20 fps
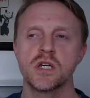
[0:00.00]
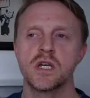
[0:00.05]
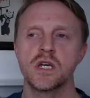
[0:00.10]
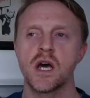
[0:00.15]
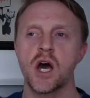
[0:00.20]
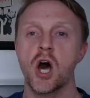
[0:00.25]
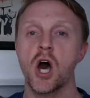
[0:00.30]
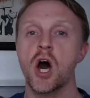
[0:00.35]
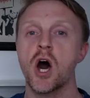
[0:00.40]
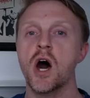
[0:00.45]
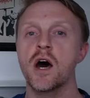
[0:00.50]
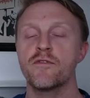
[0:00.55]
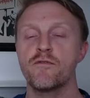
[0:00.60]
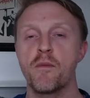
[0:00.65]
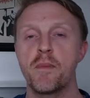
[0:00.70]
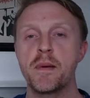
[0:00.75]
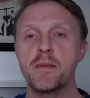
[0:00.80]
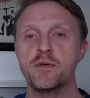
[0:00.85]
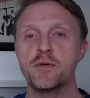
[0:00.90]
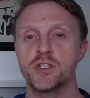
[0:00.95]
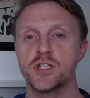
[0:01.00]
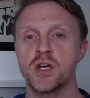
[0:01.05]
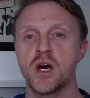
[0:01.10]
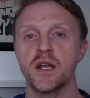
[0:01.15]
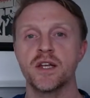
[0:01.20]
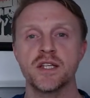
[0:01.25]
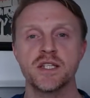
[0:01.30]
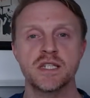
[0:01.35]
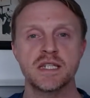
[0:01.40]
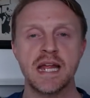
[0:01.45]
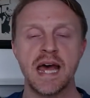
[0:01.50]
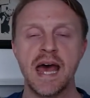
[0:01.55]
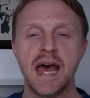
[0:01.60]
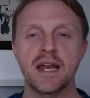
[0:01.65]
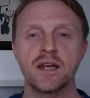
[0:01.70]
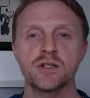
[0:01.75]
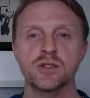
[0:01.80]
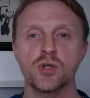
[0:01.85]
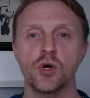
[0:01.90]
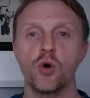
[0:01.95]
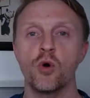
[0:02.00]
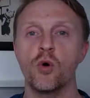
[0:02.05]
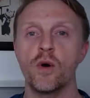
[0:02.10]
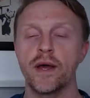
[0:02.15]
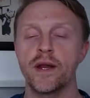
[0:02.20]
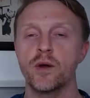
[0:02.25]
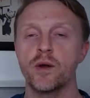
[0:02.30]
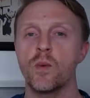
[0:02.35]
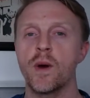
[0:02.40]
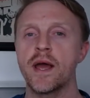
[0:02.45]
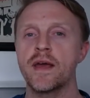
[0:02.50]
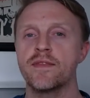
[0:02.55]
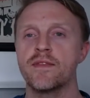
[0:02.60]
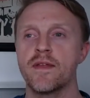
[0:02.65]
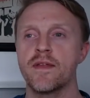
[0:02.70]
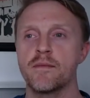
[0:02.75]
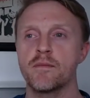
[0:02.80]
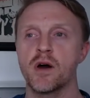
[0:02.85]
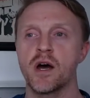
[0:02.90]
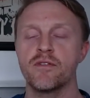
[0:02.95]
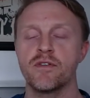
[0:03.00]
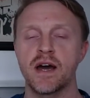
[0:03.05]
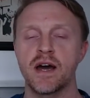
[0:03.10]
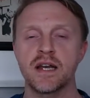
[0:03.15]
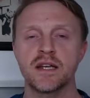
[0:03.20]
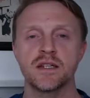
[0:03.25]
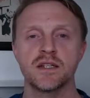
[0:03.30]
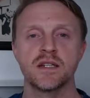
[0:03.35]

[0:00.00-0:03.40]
hard for people to understand, or in a way that they might have had